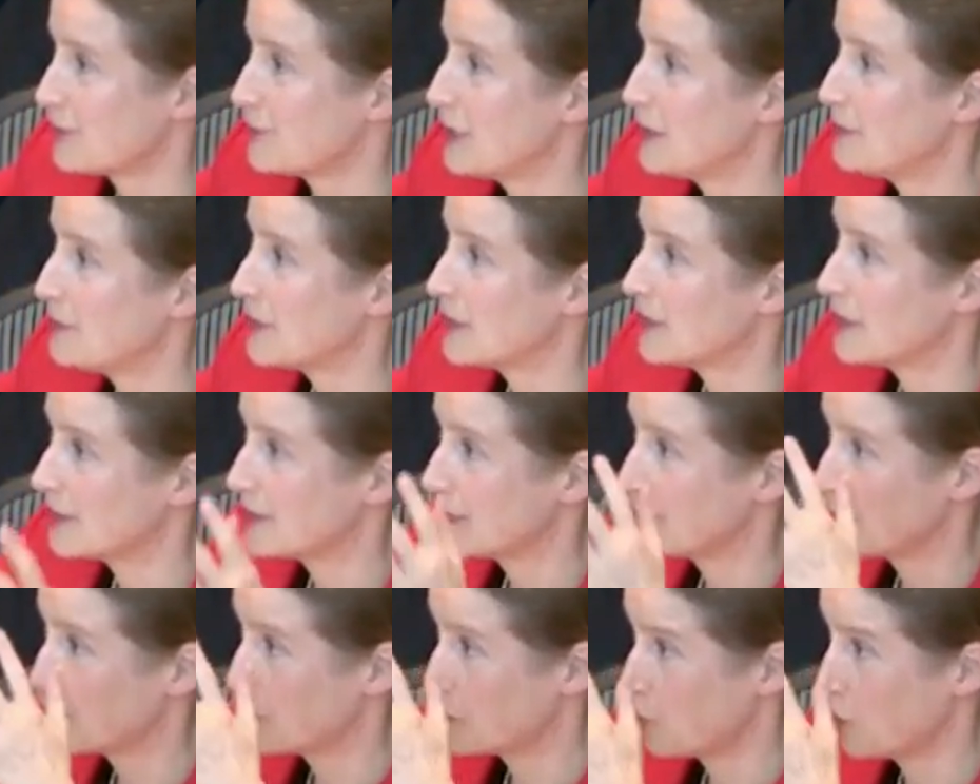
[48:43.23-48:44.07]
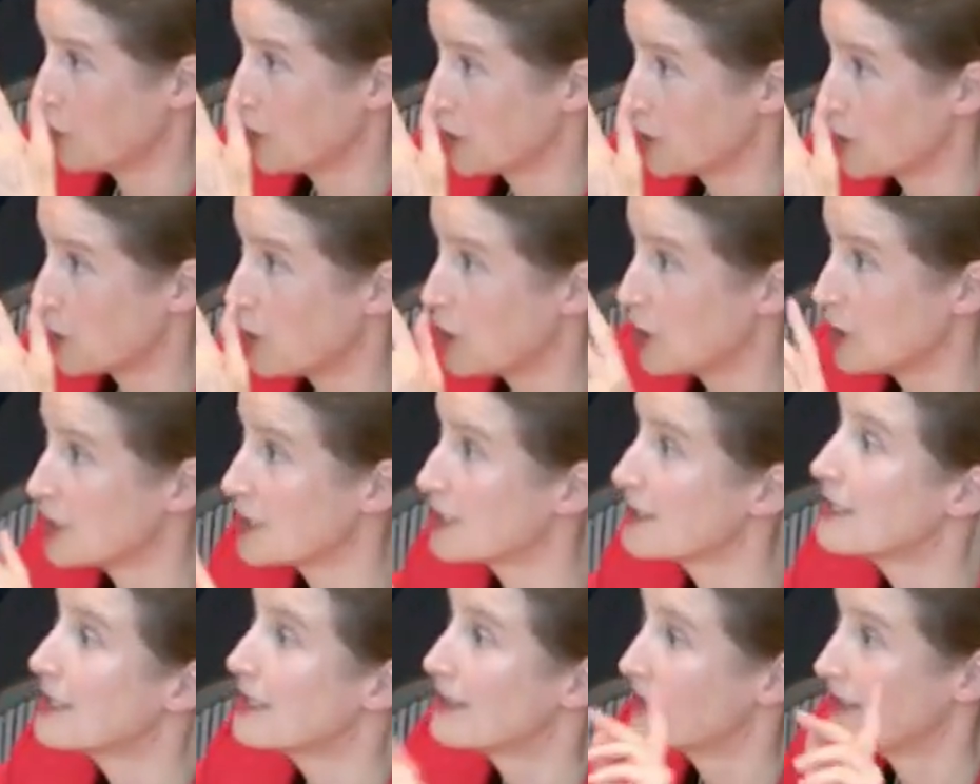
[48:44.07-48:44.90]
three persons, one
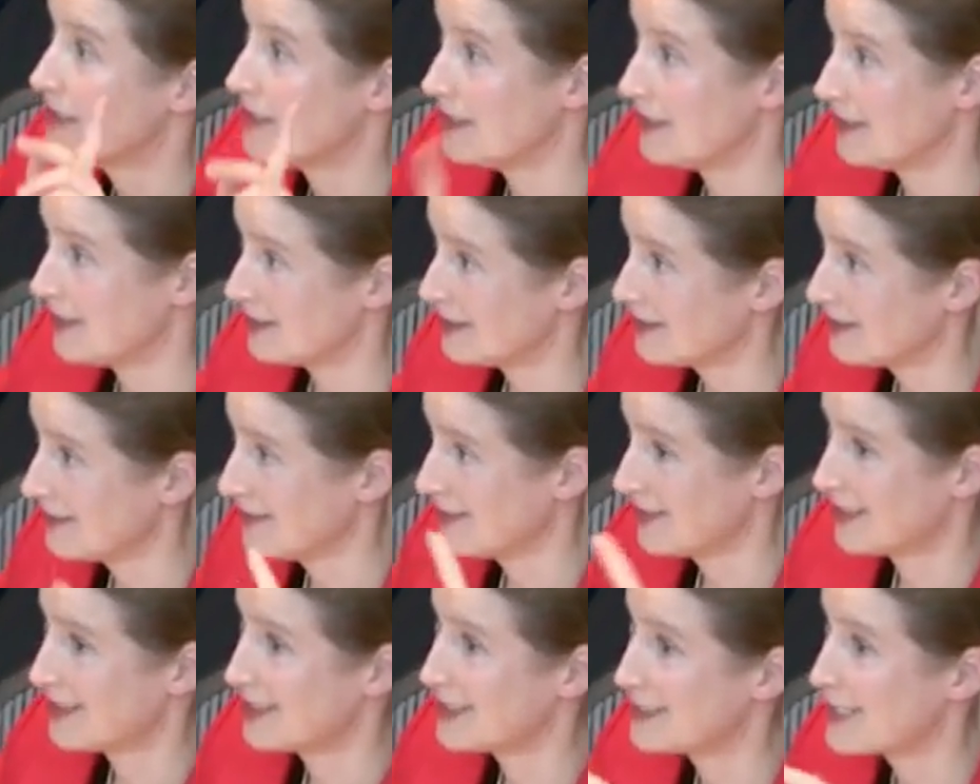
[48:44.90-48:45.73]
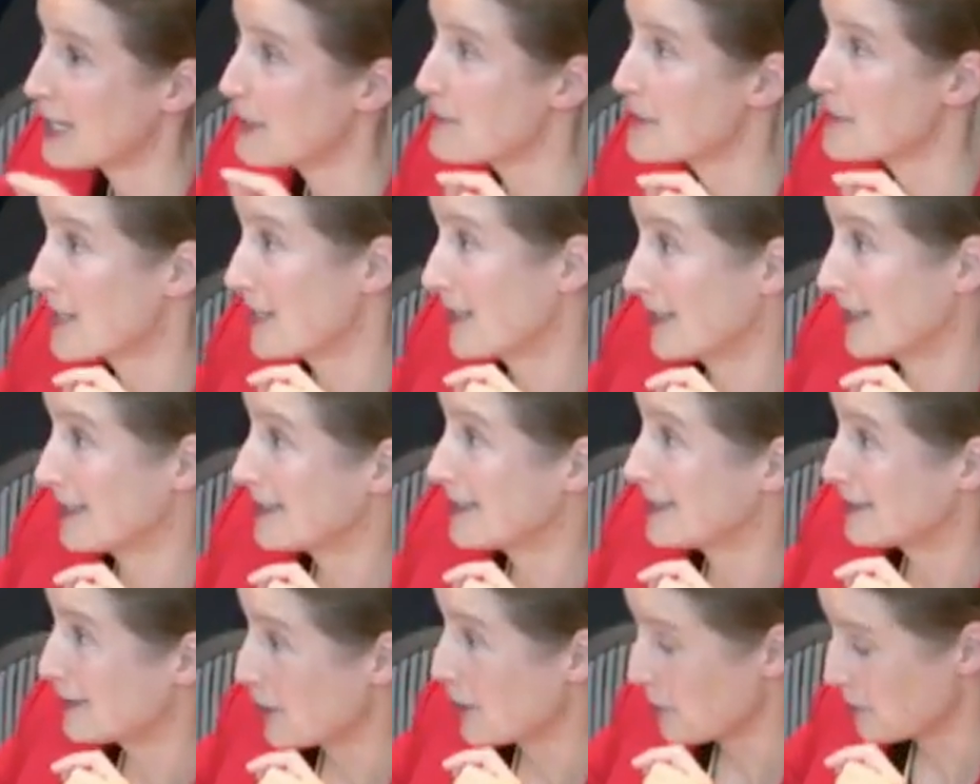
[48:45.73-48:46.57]
God. The
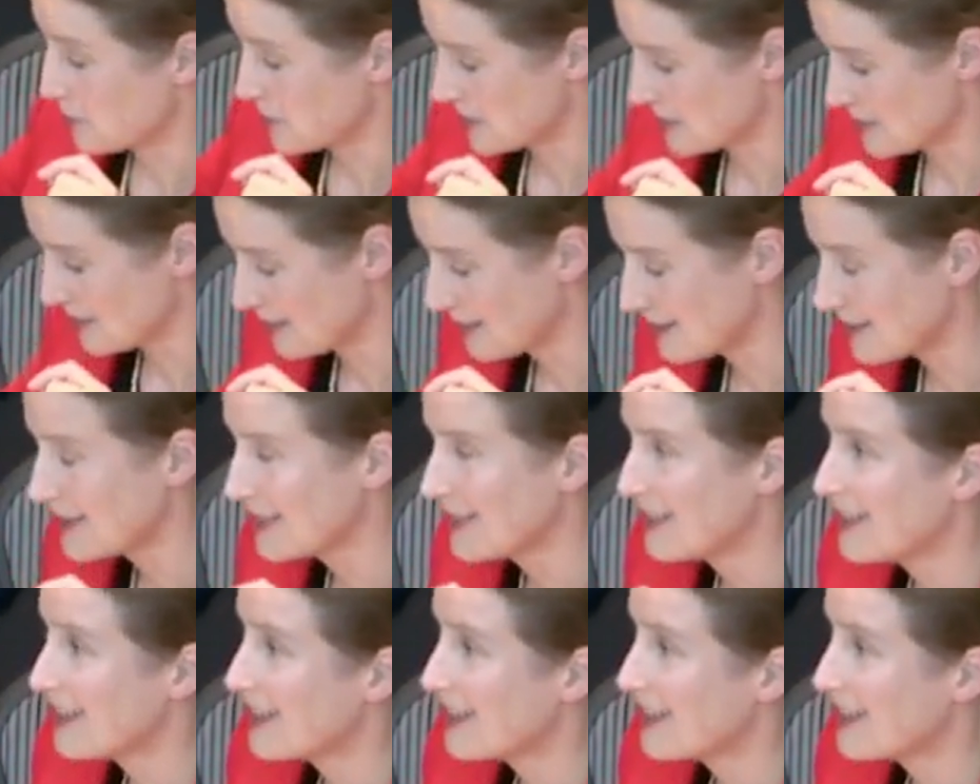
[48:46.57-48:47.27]
Gesamthand is the opposite.